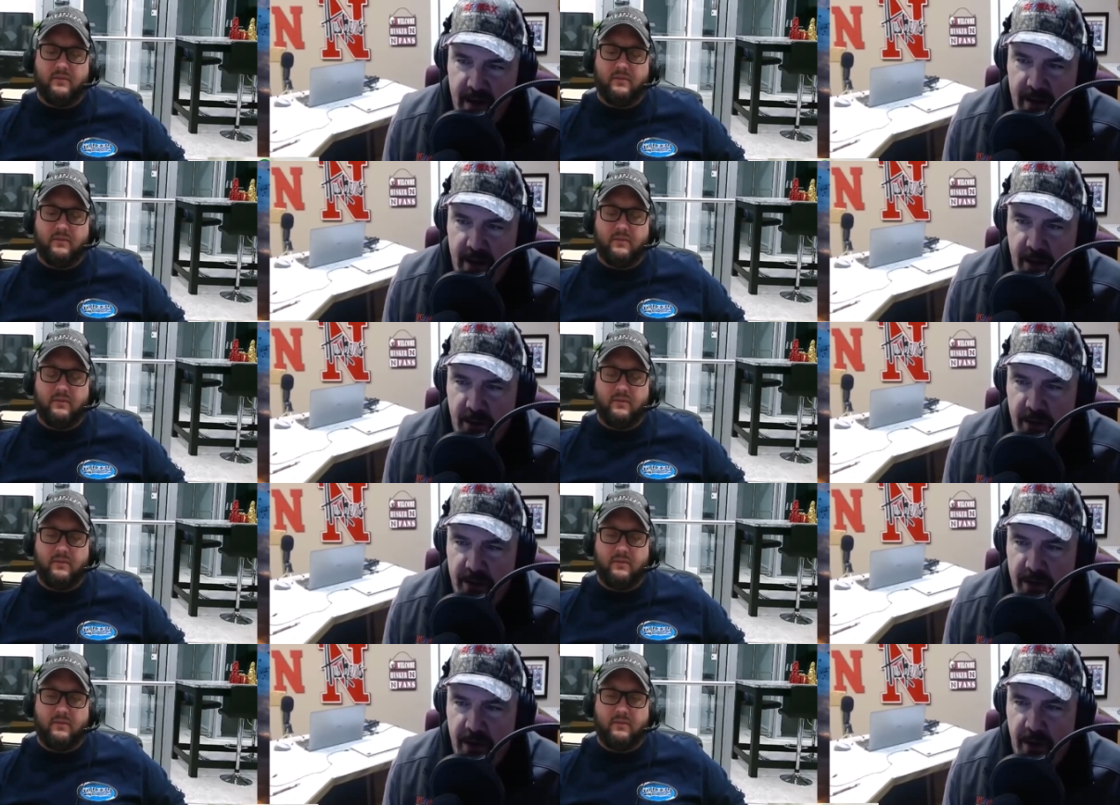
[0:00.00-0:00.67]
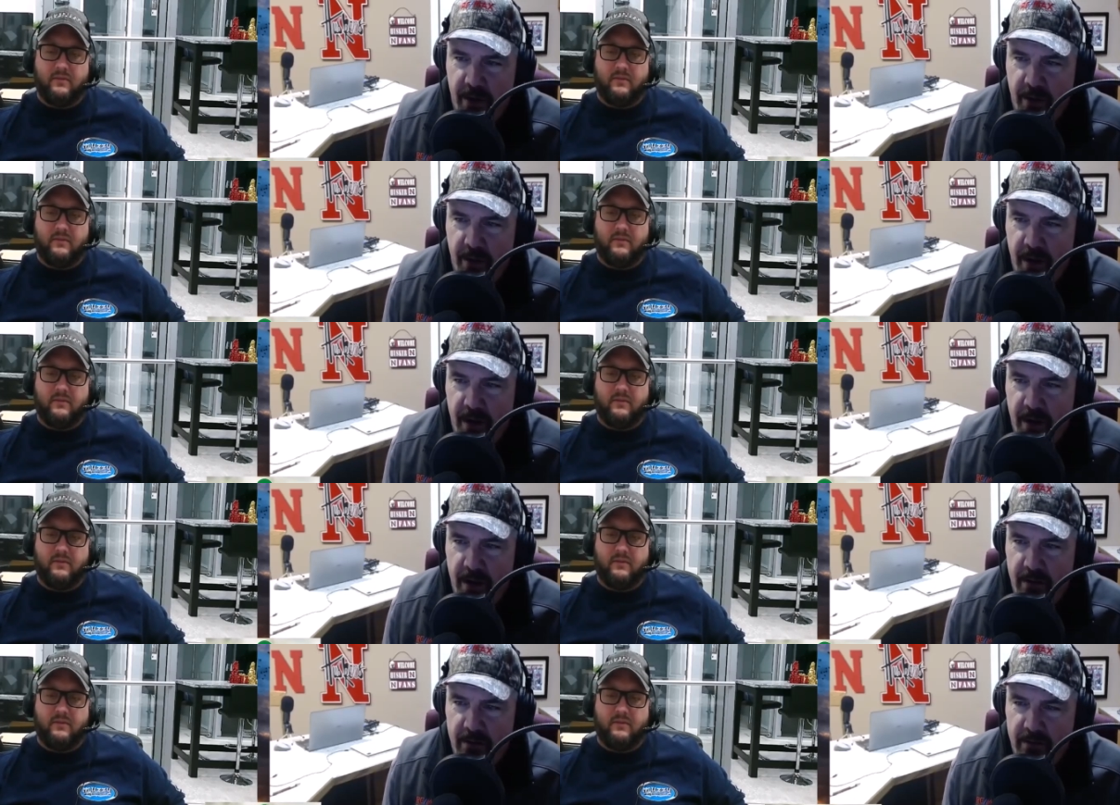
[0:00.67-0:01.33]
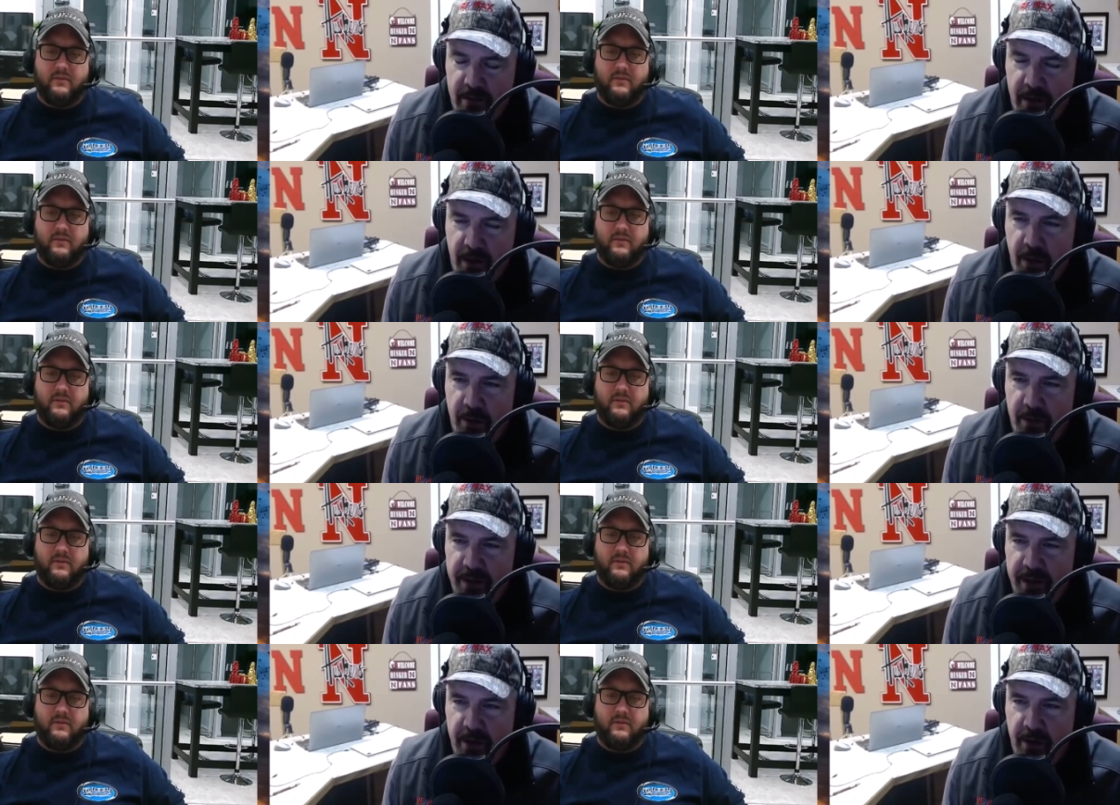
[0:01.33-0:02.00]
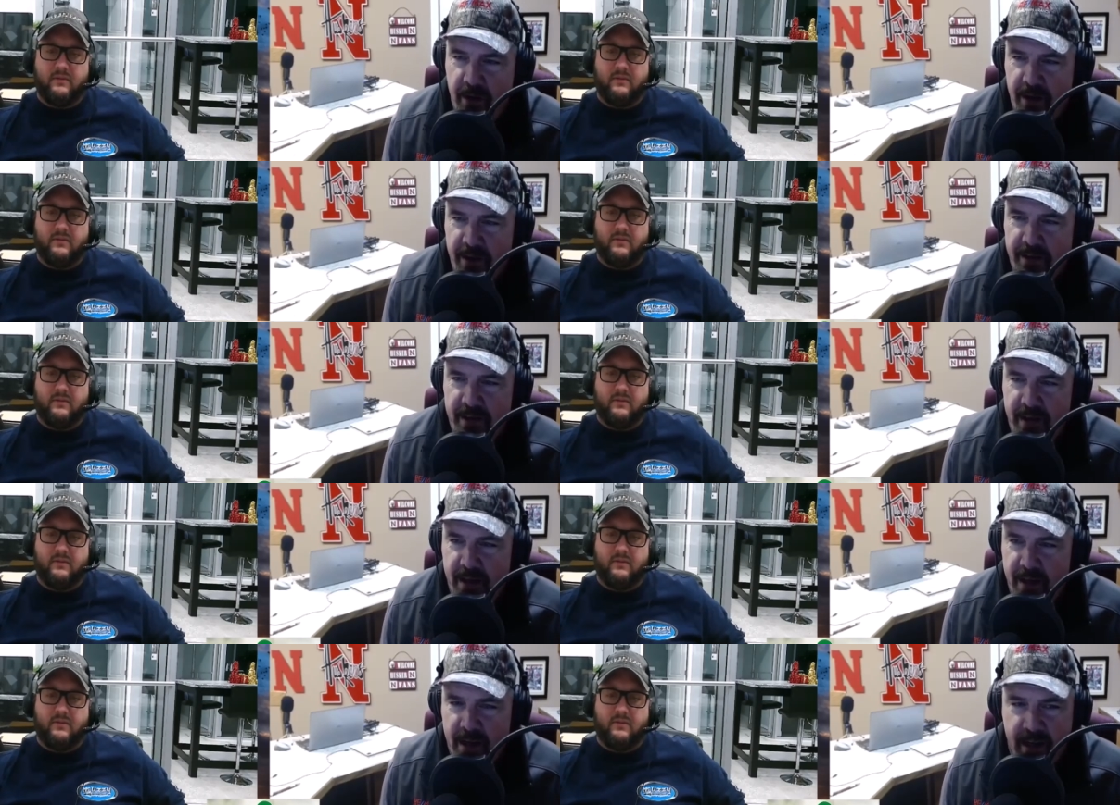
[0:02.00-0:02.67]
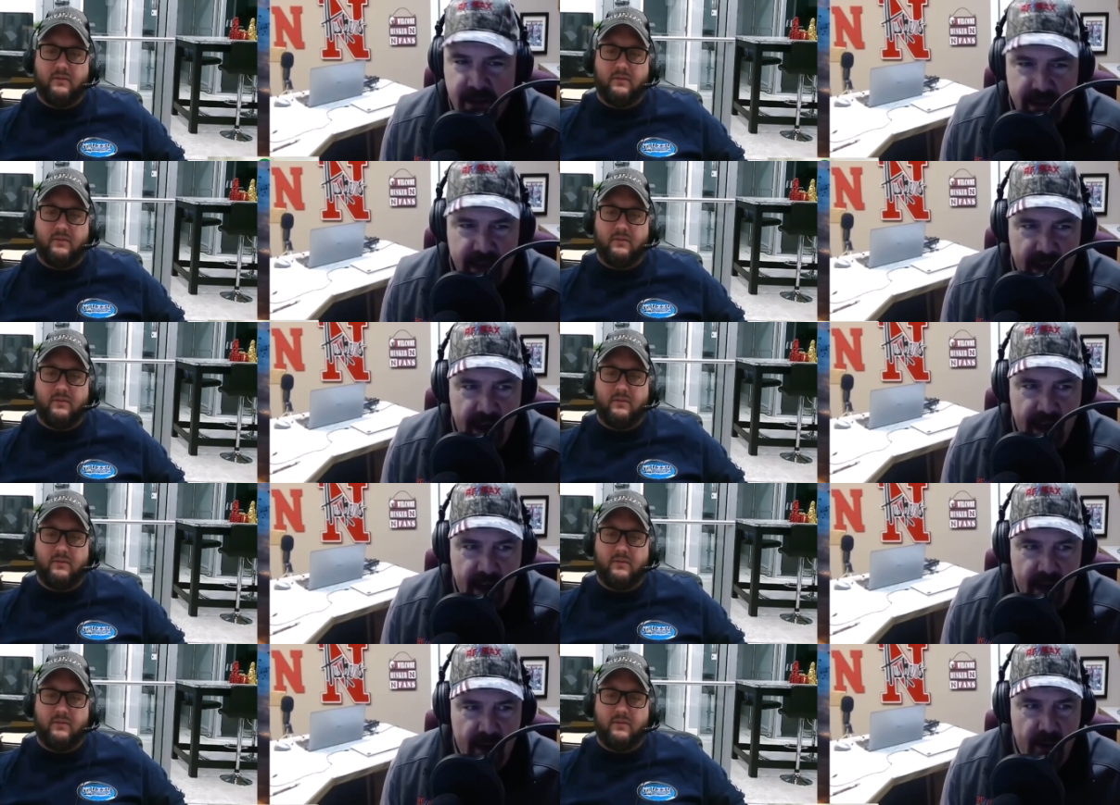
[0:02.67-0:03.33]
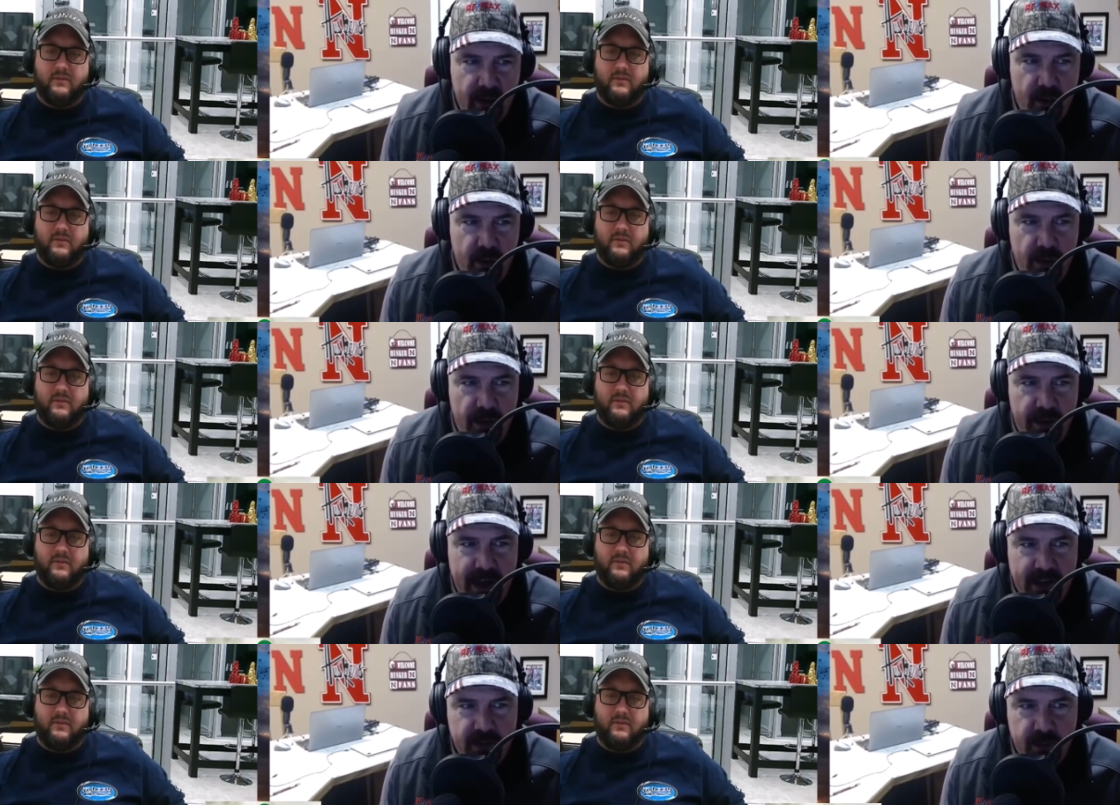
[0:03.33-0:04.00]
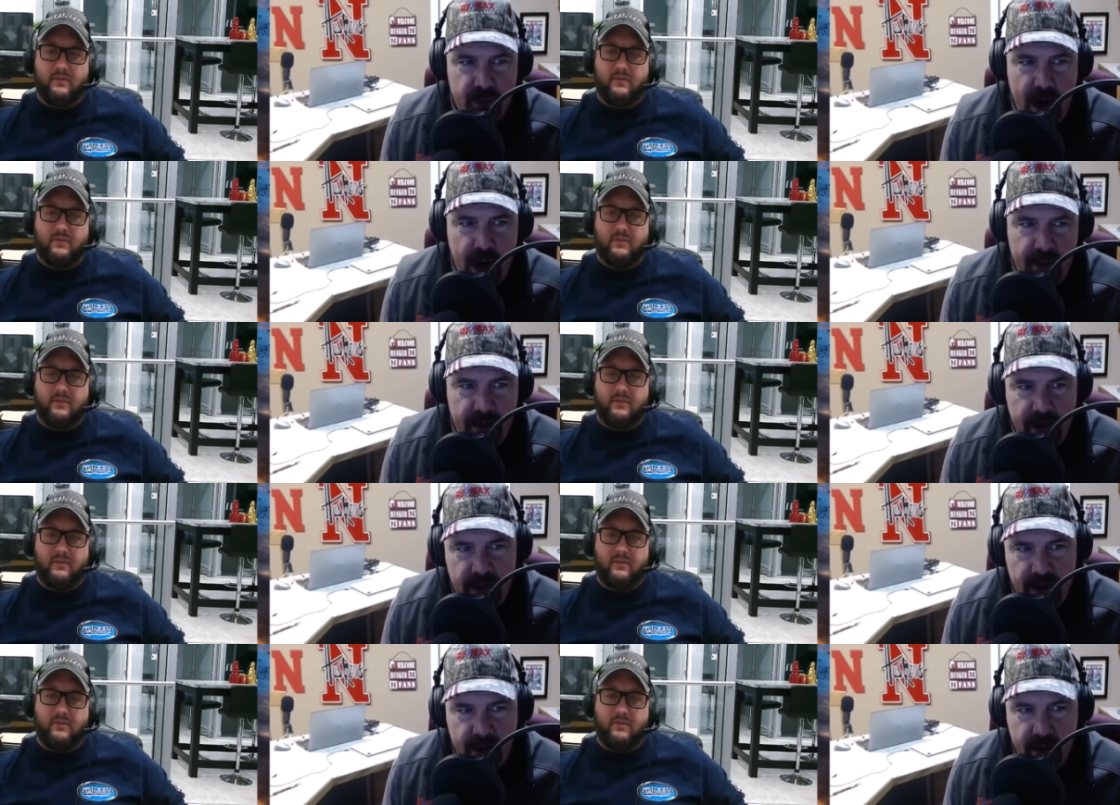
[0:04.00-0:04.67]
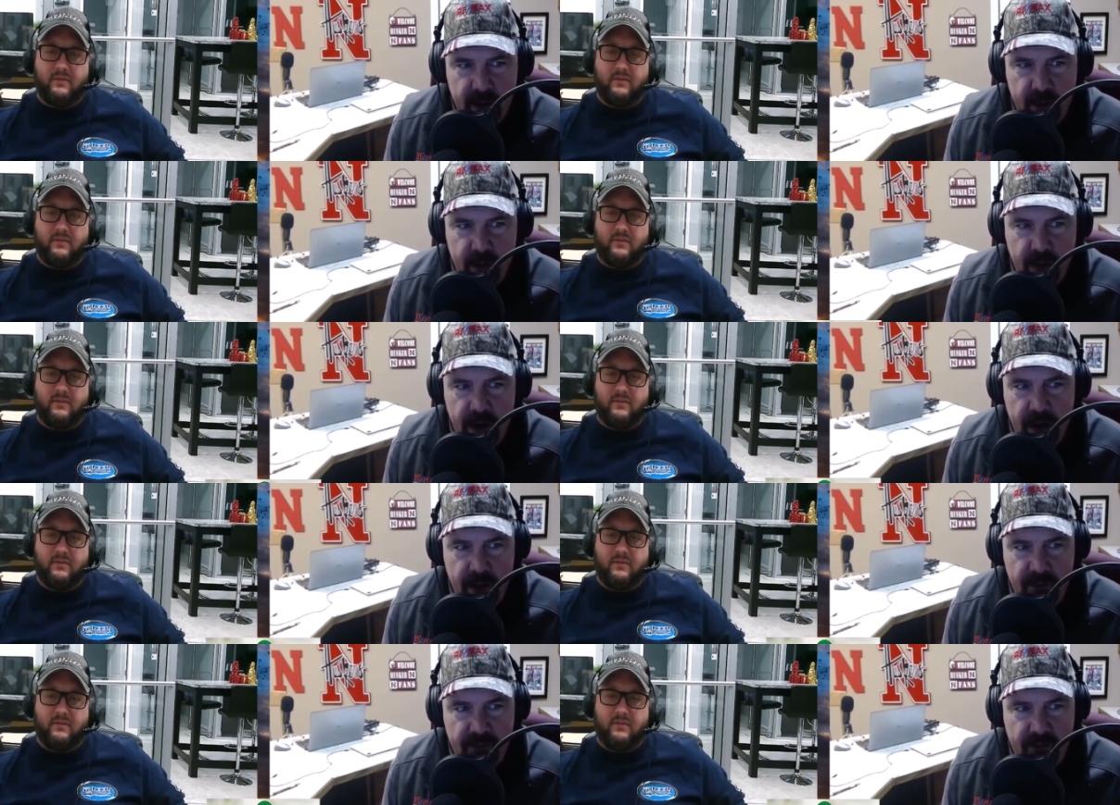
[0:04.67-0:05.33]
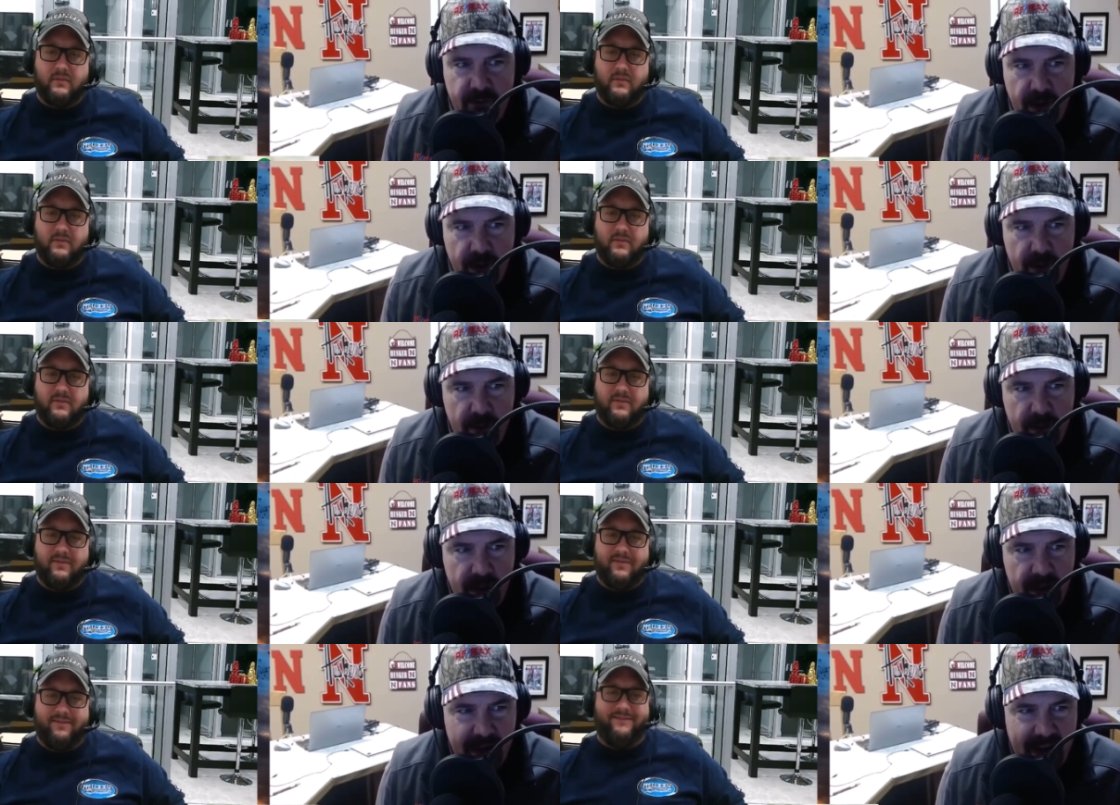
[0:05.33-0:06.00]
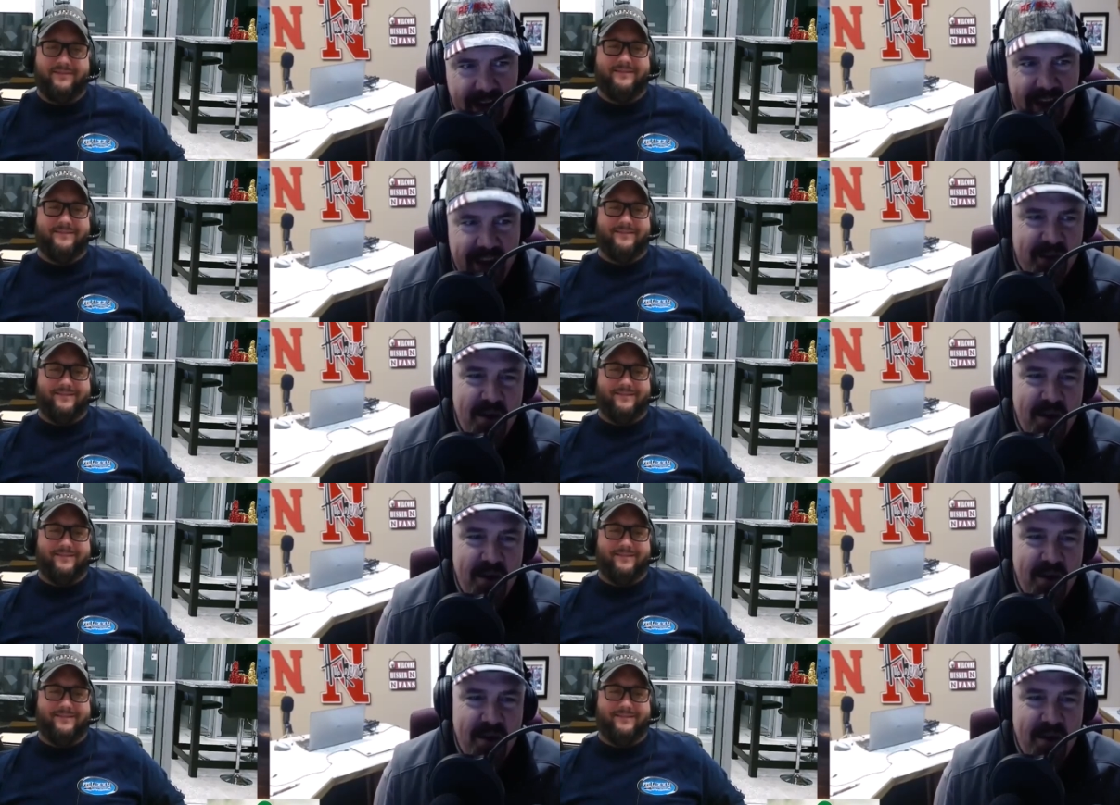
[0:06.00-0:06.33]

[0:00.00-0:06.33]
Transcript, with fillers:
Speaker 1: they would go uh, go deer hunting, and I'd say, "Well, that's rabbit hunting where I'm from." But yeah, they do